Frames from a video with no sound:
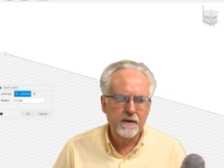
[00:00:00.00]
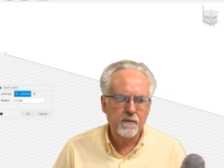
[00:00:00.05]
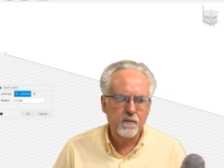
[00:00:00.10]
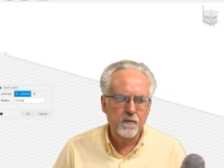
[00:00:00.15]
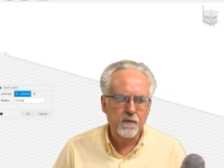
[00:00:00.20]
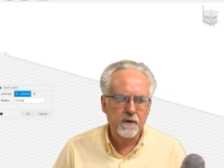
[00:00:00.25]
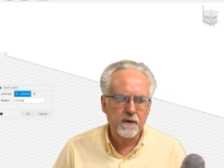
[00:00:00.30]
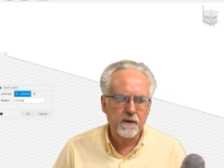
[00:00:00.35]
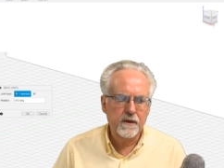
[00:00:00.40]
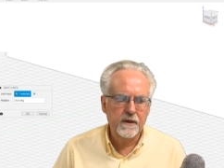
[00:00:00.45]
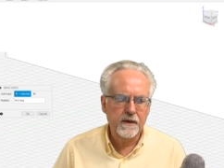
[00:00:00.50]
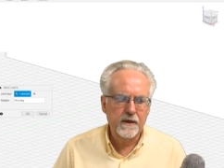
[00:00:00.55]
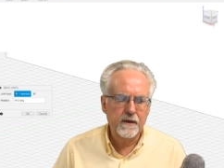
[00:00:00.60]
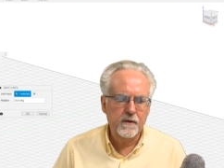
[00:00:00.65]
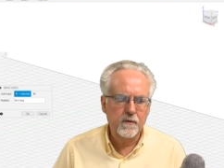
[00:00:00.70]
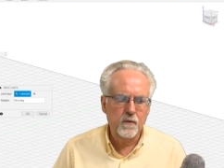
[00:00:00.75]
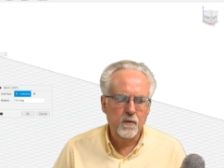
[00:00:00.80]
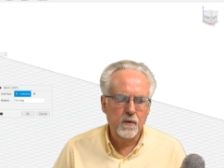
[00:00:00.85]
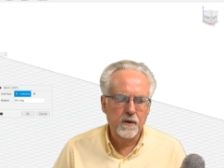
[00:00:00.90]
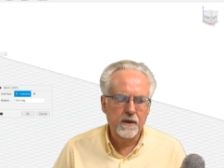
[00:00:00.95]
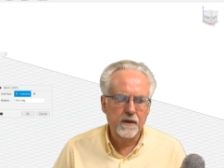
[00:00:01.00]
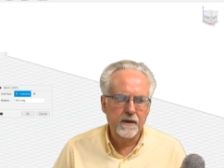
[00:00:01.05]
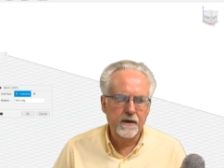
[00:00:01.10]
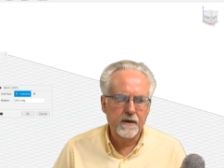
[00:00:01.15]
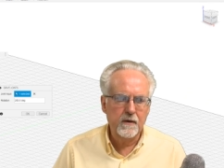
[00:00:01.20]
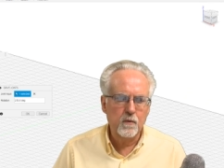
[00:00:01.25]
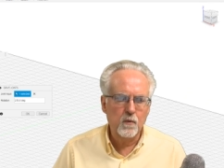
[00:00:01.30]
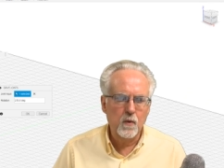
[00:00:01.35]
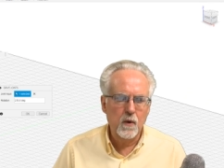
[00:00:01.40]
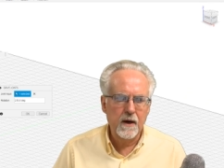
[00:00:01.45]
really,
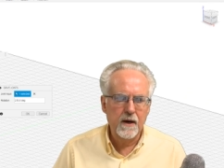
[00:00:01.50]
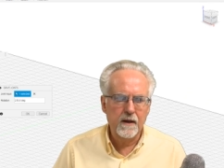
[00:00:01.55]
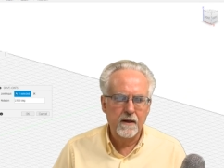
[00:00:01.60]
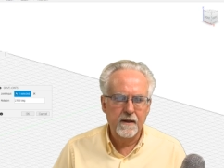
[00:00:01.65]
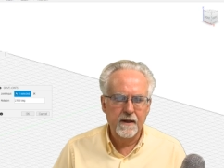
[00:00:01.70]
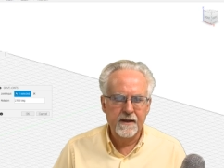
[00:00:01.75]
really well.